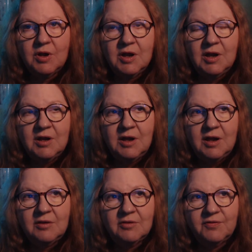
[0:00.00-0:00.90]
in
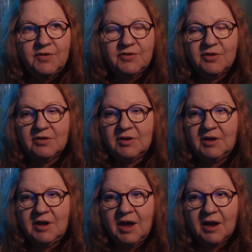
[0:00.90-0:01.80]
a
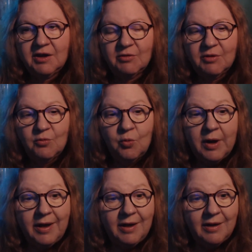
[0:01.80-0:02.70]
sufficiently accurate
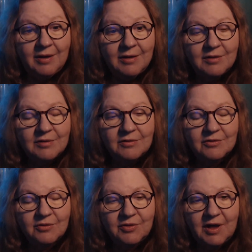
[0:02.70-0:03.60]
way
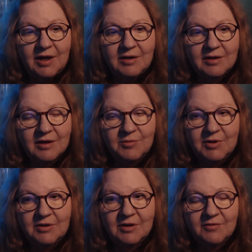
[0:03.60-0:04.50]
so that it can be
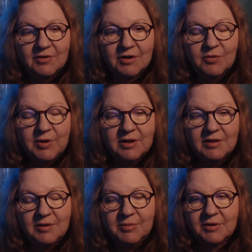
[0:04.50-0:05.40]
done very
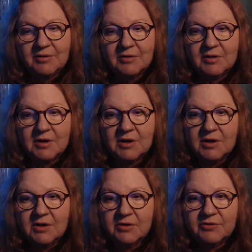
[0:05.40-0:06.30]
quickly. But
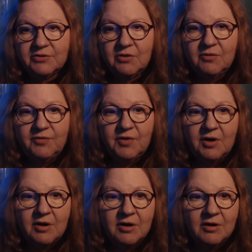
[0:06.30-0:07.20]
so
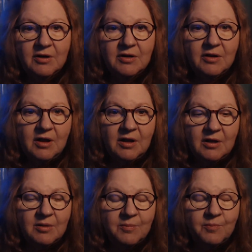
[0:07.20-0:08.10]
far,
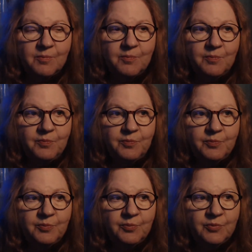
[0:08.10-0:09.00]
from
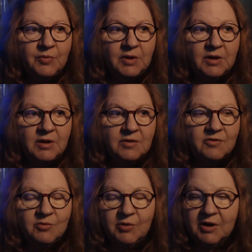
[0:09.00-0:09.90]

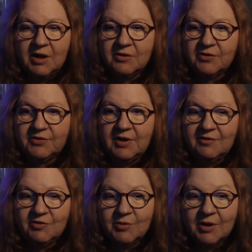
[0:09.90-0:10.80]
what I
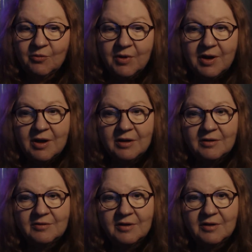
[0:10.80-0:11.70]
understand, from what I read,
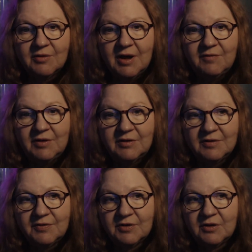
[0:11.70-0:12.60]
is that they're having
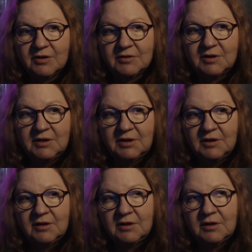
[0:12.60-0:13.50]

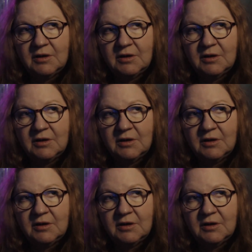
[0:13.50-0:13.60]
difficulty